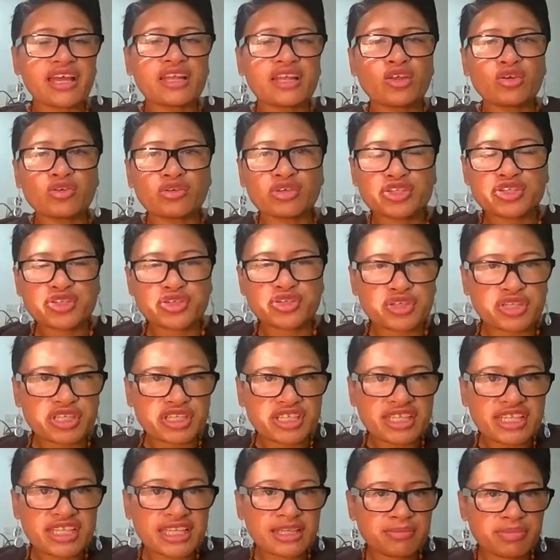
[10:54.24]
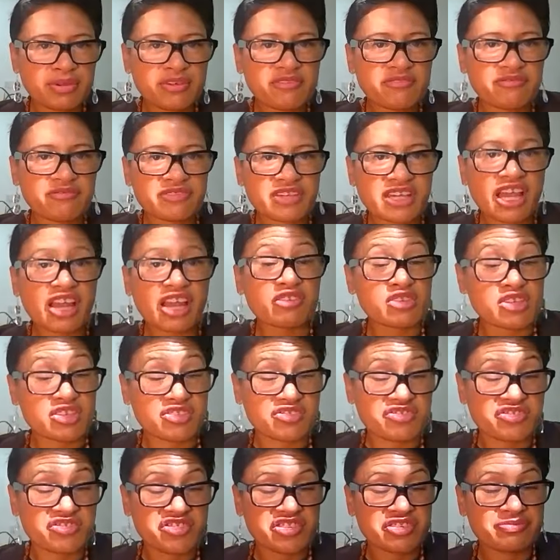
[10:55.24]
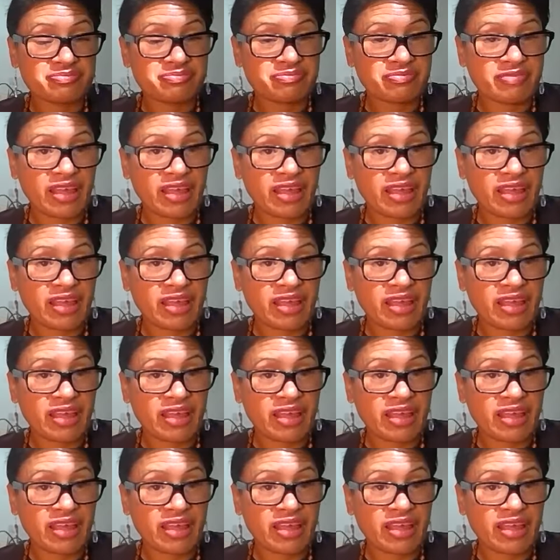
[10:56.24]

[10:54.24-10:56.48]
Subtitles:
Laura took a leap of courage,